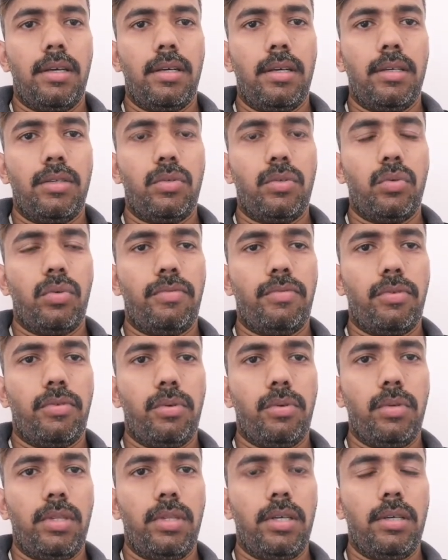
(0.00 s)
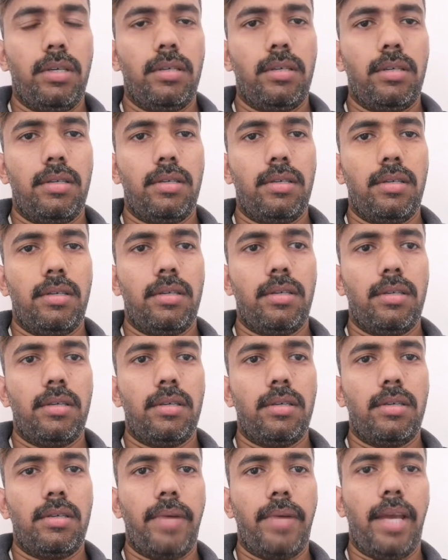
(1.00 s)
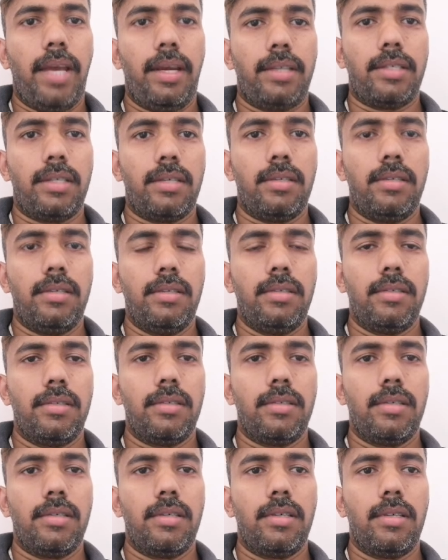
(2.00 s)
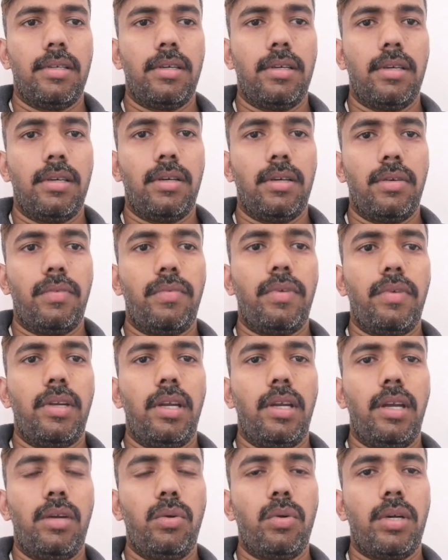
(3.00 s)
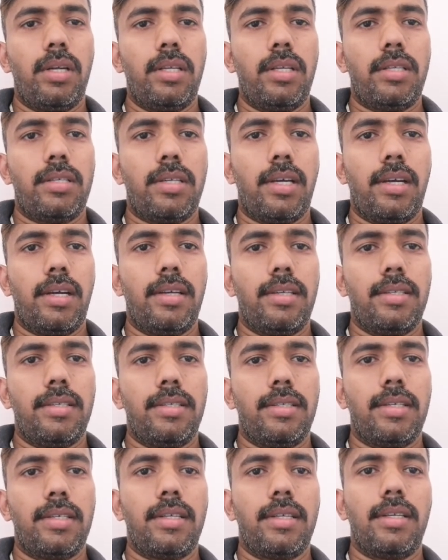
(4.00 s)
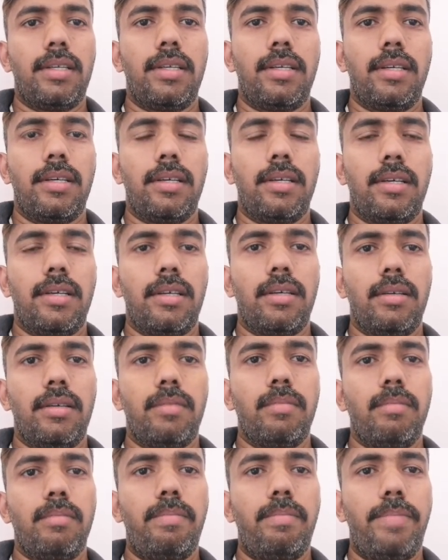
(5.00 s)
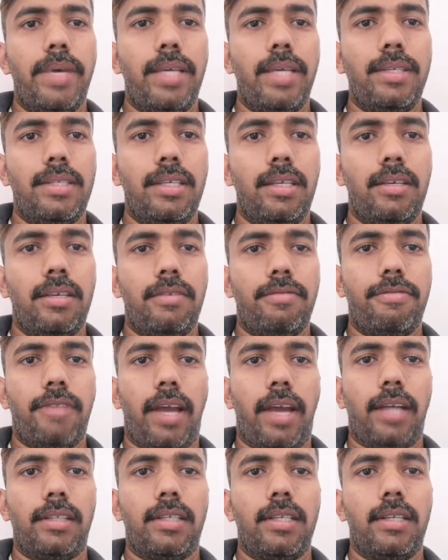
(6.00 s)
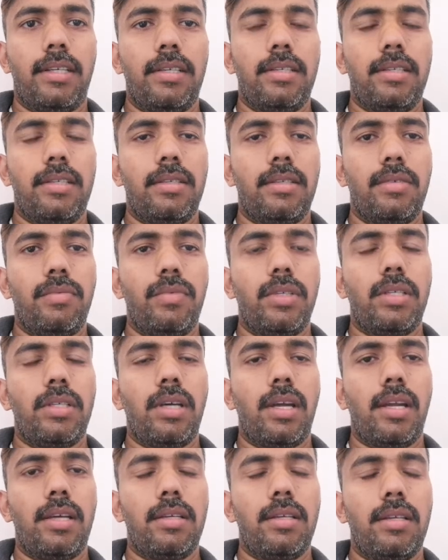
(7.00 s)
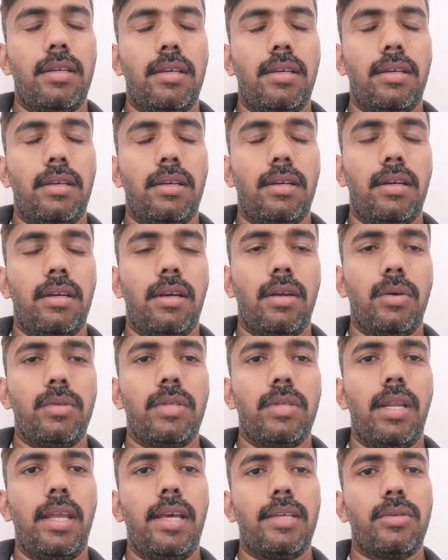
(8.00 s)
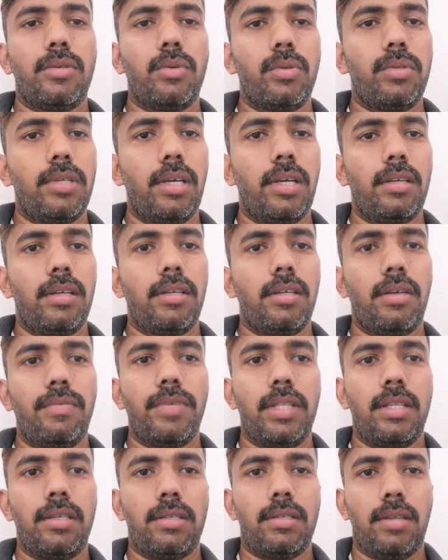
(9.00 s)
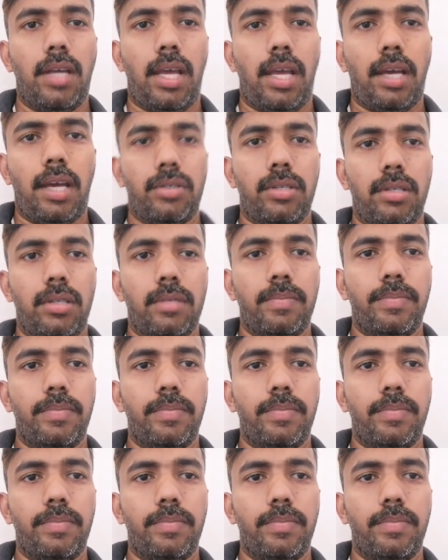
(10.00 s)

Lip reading: So for the reaction, we need to understand certain basic factors which are closely associated with this reaction.